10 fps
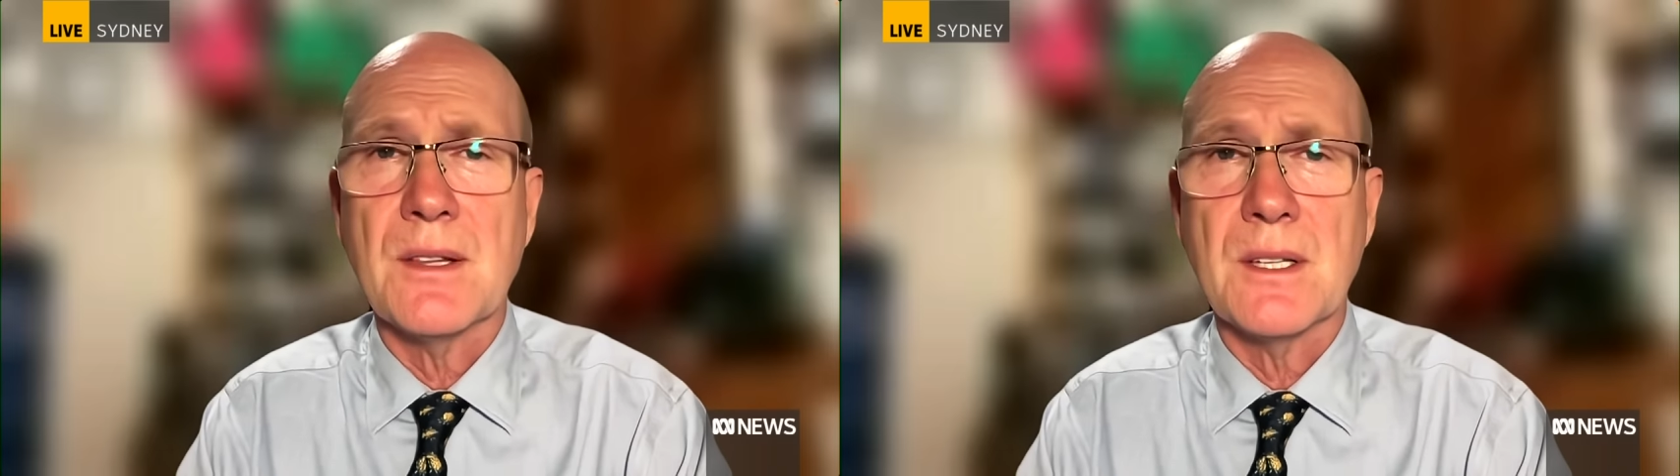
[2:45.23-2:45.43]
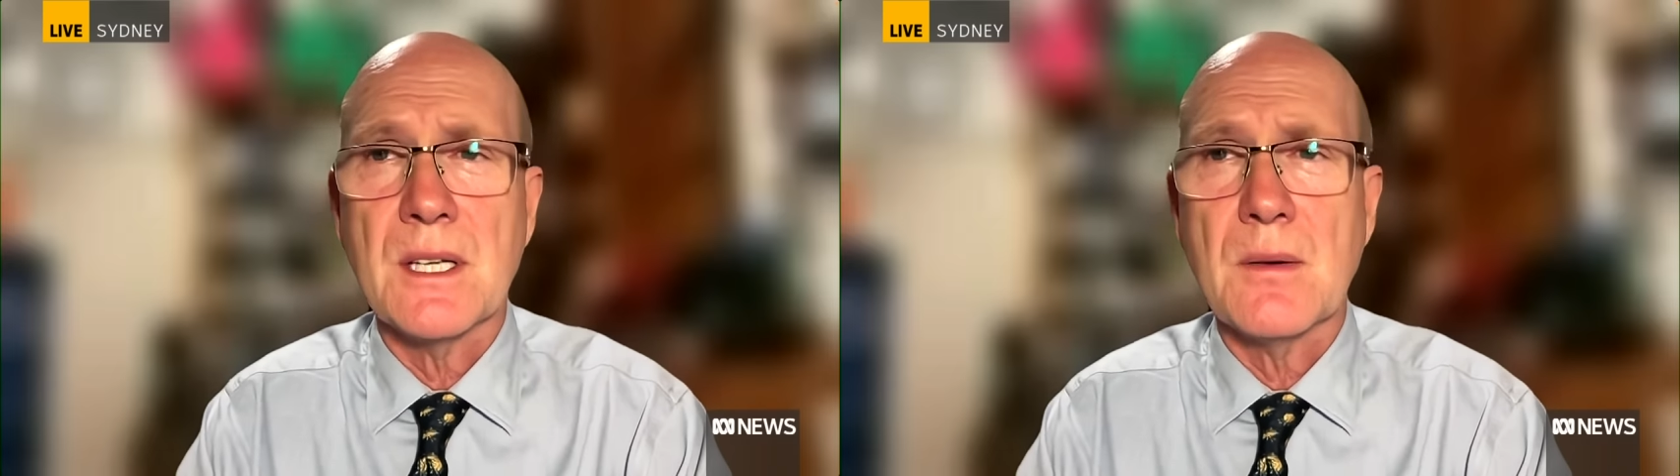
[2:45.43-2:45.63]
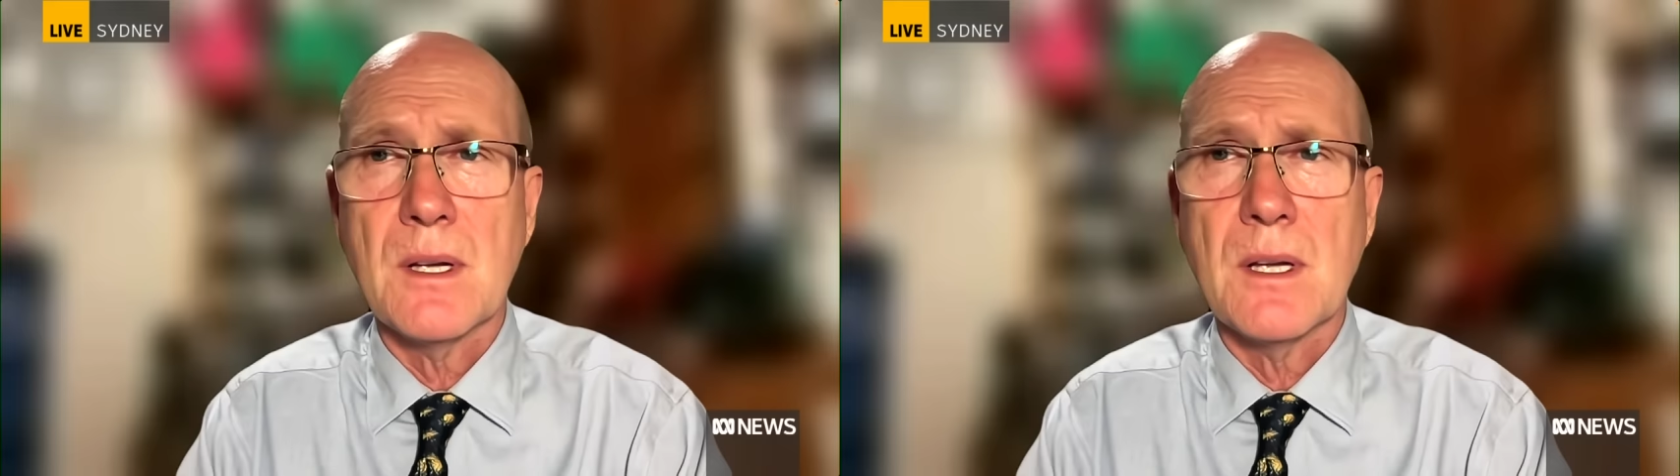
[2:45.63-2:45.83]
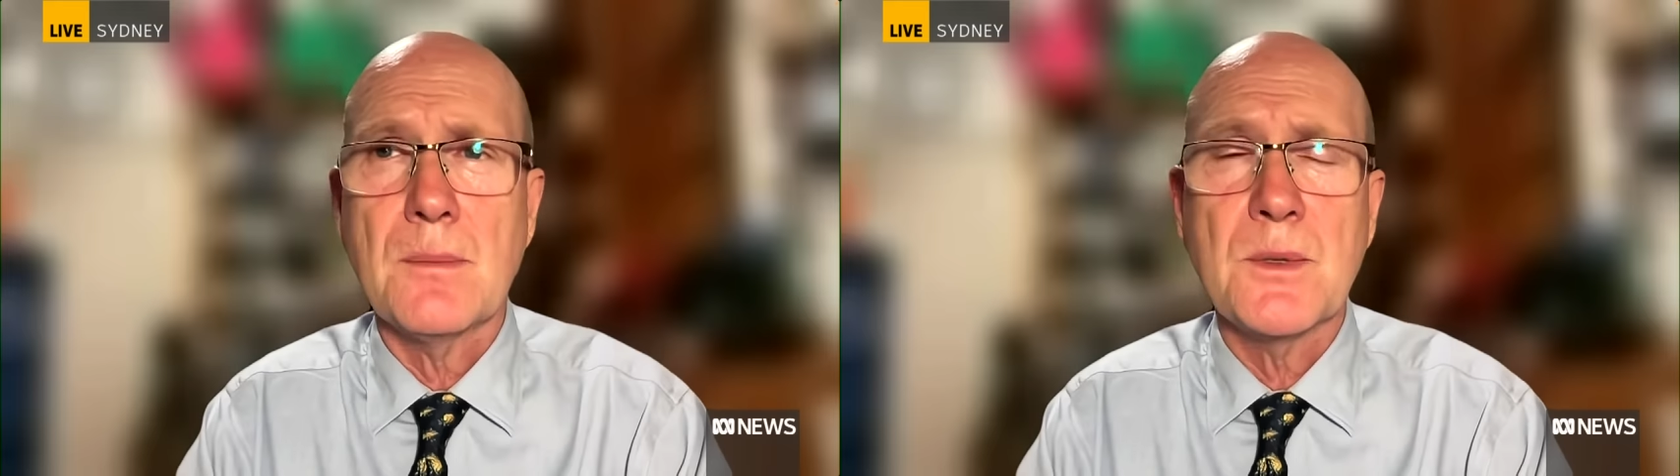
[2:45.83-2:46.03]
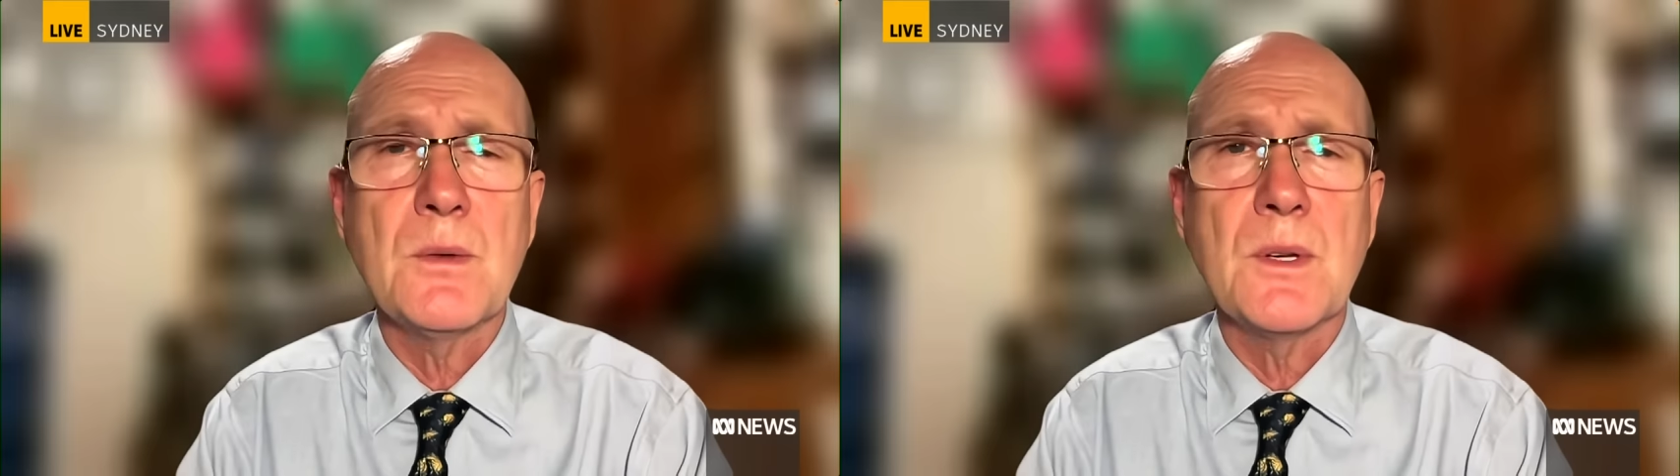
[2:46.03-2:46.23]
And so,
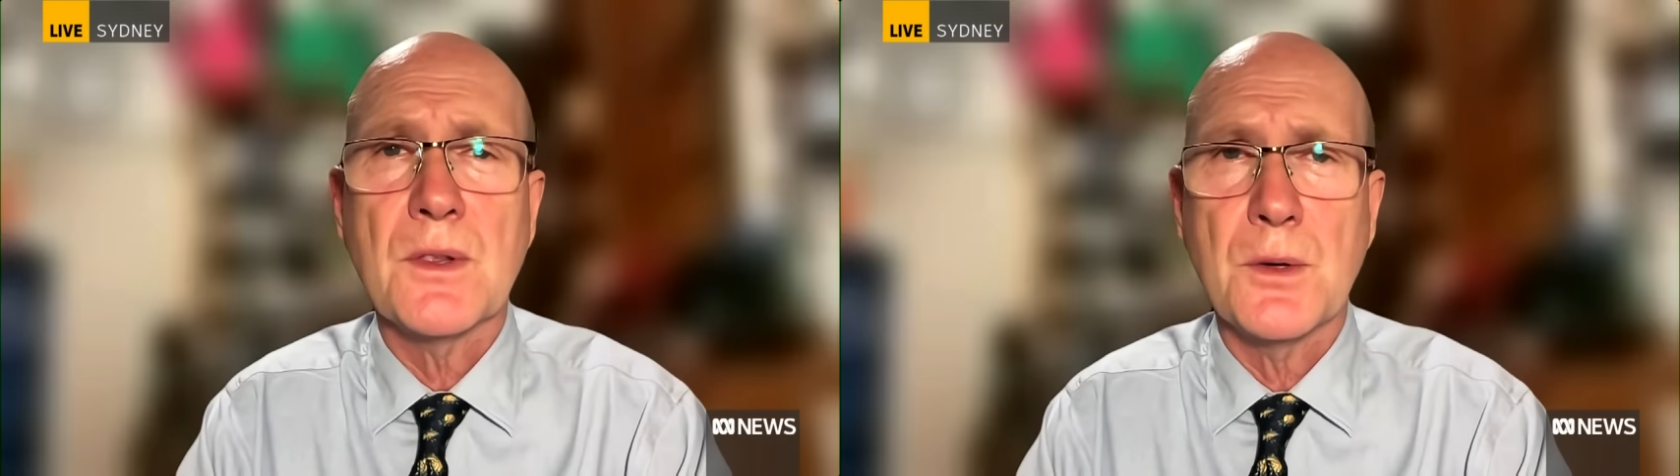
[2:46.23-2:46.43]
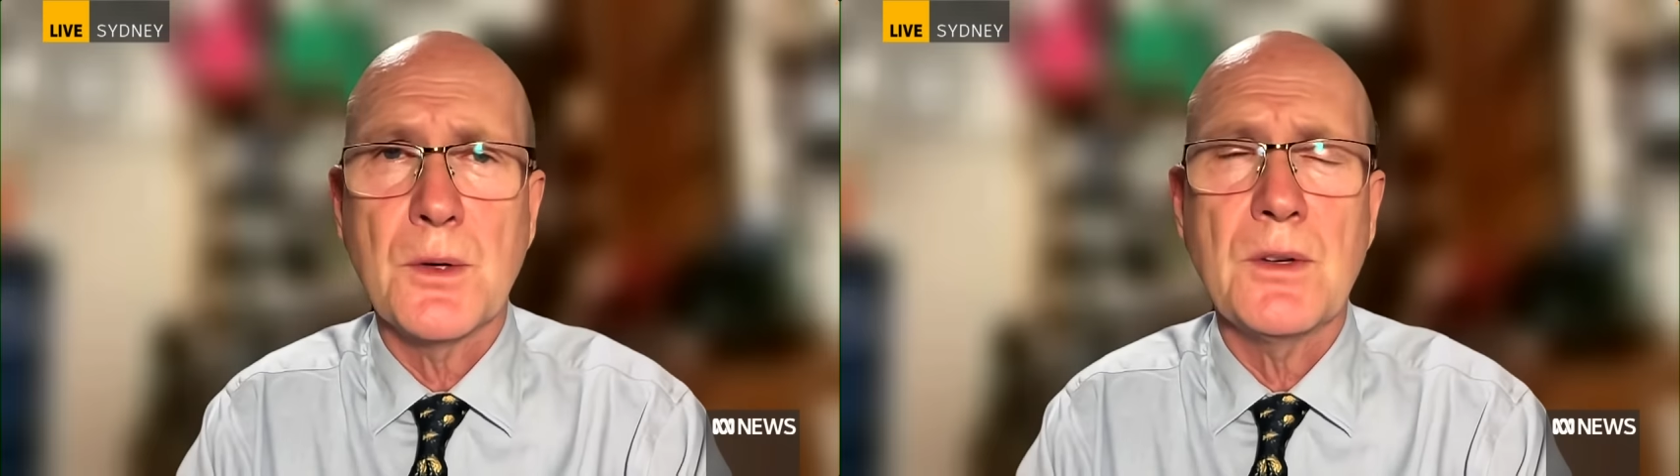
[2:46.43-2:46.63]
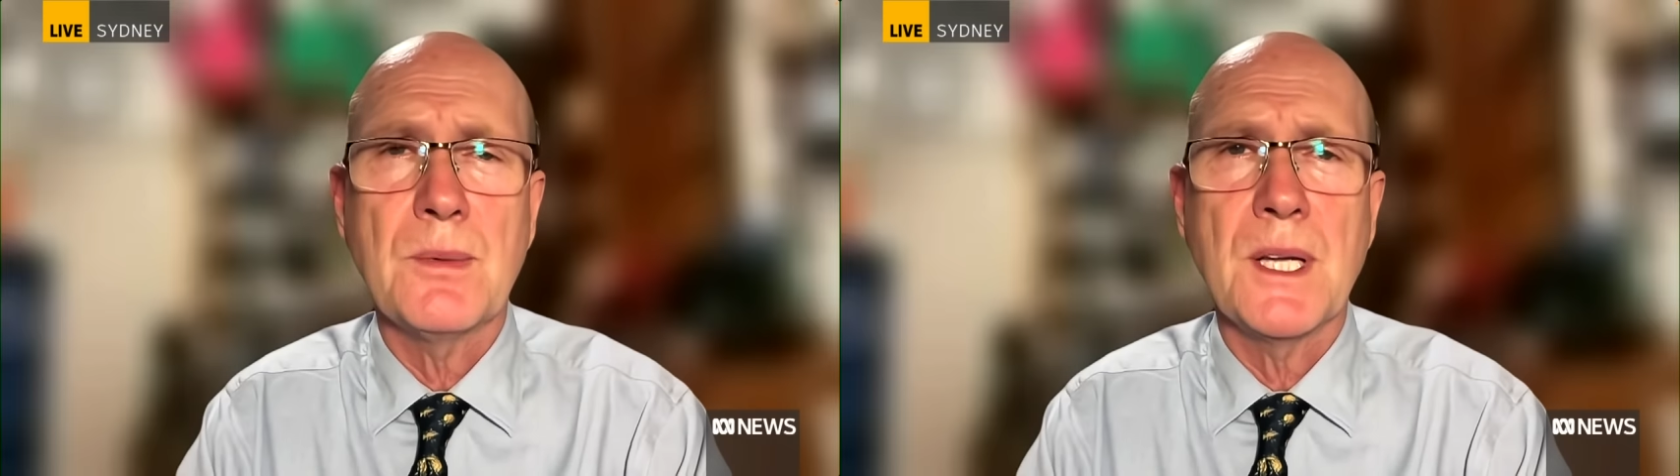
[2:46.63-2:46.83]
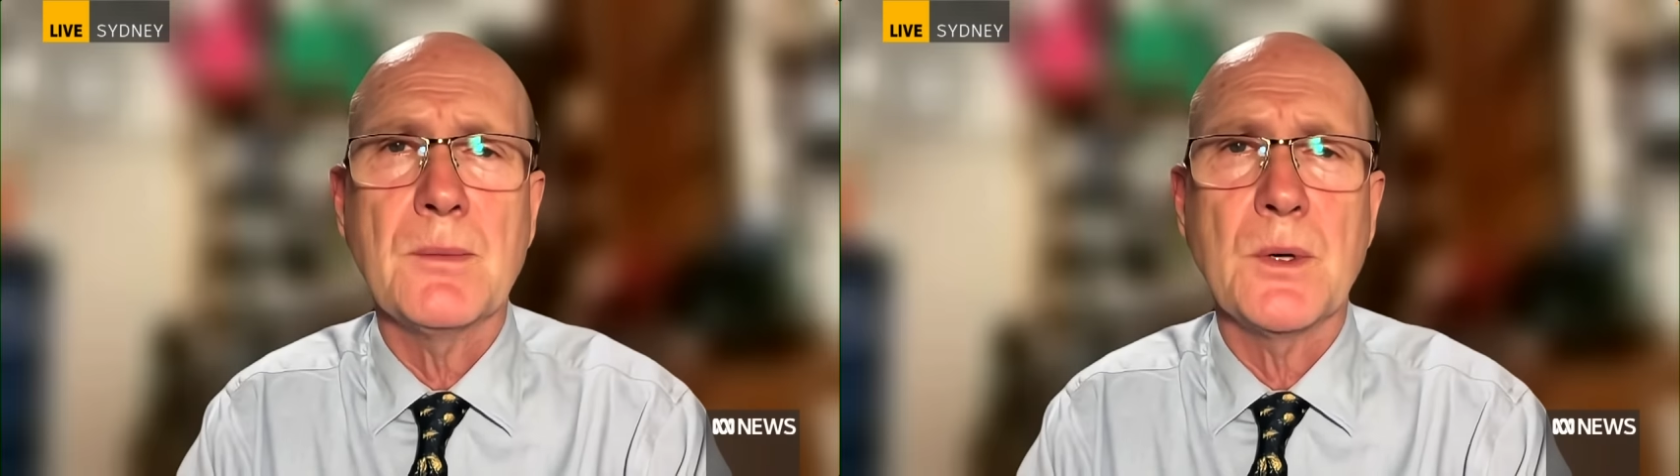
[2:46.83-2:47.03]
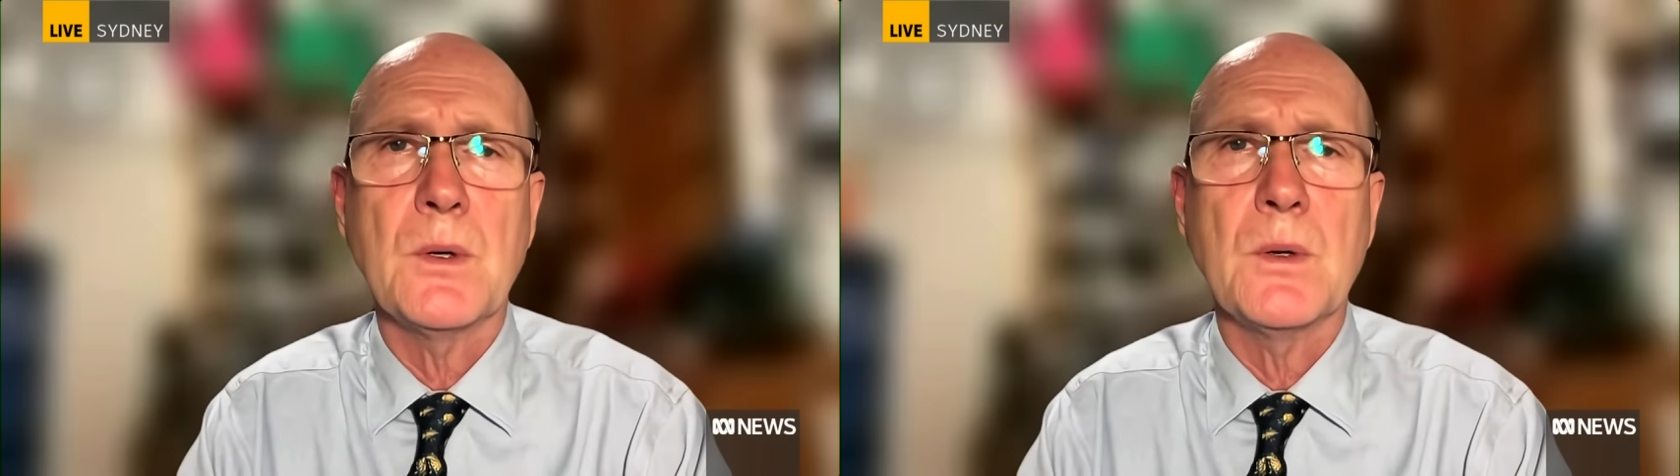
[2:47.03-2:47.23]
up to a third of
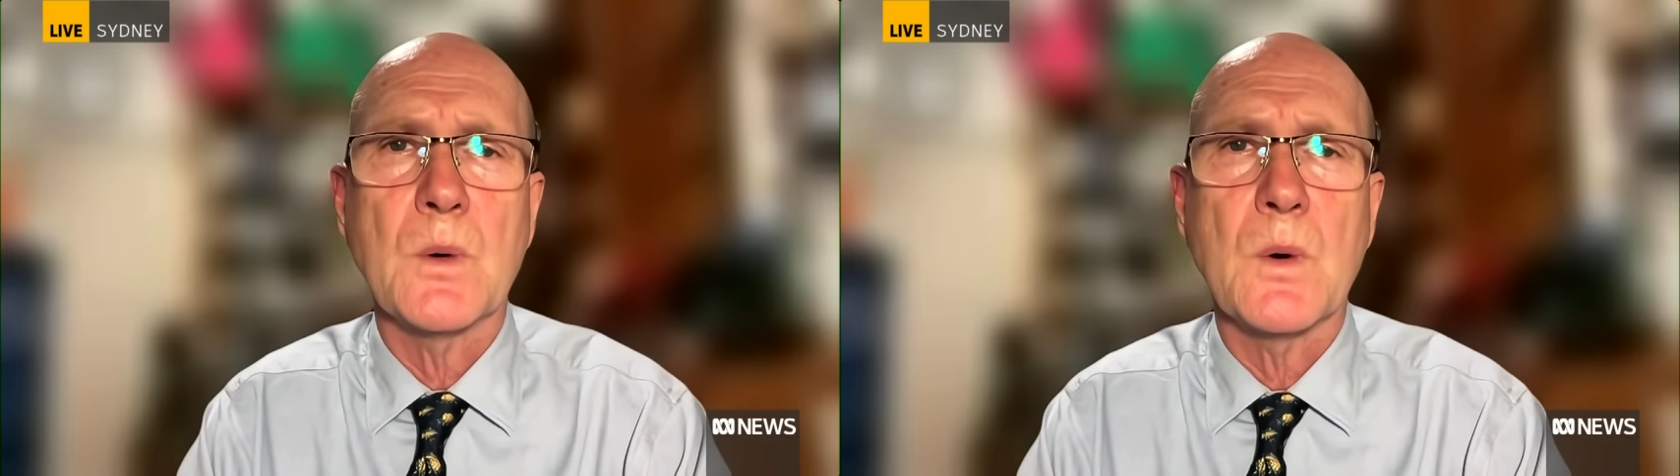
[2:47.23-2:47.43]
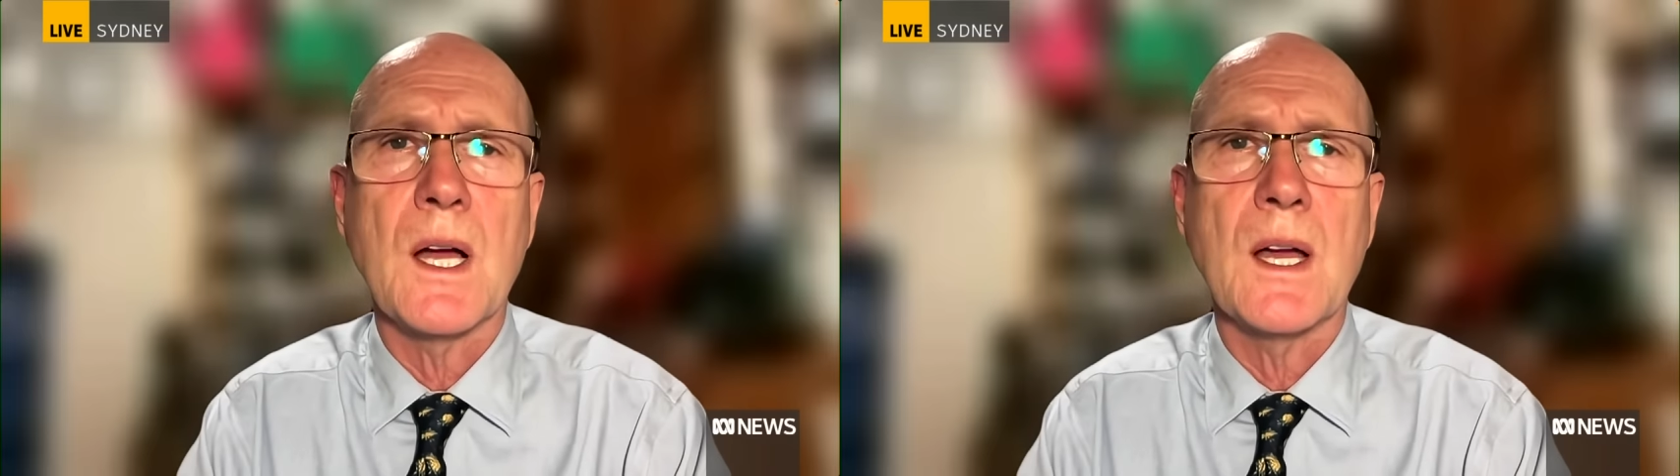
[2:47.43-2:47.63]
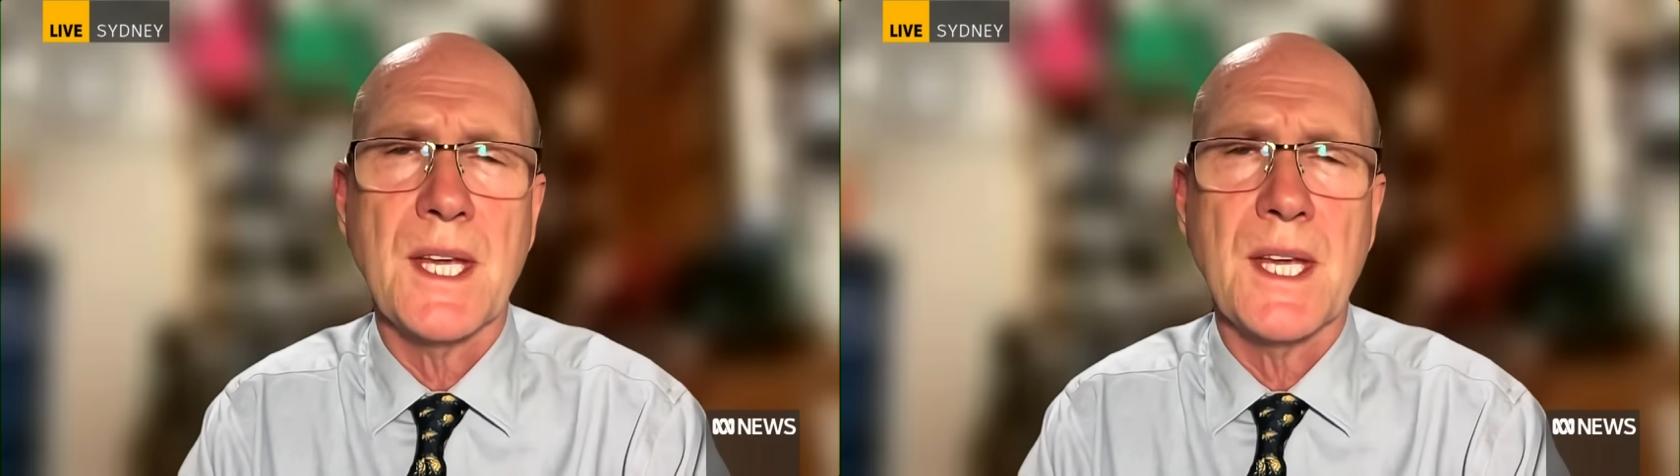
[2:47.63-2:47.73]
people who acquire